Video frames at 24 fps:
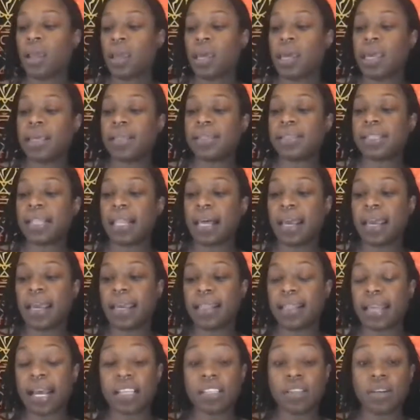It's like,
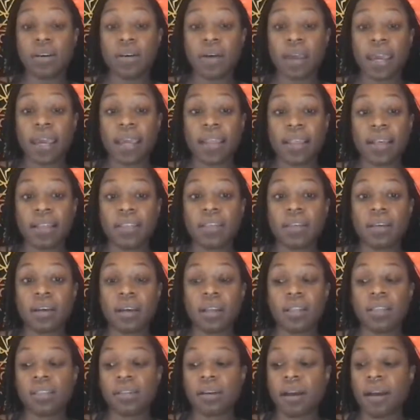that's okay. That's a
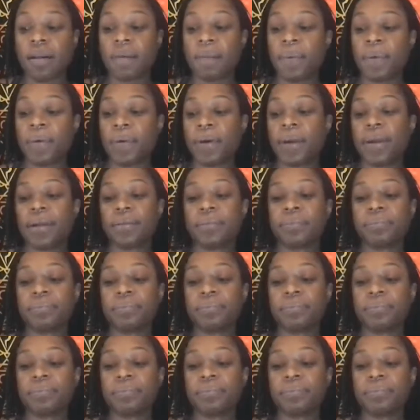good starting point.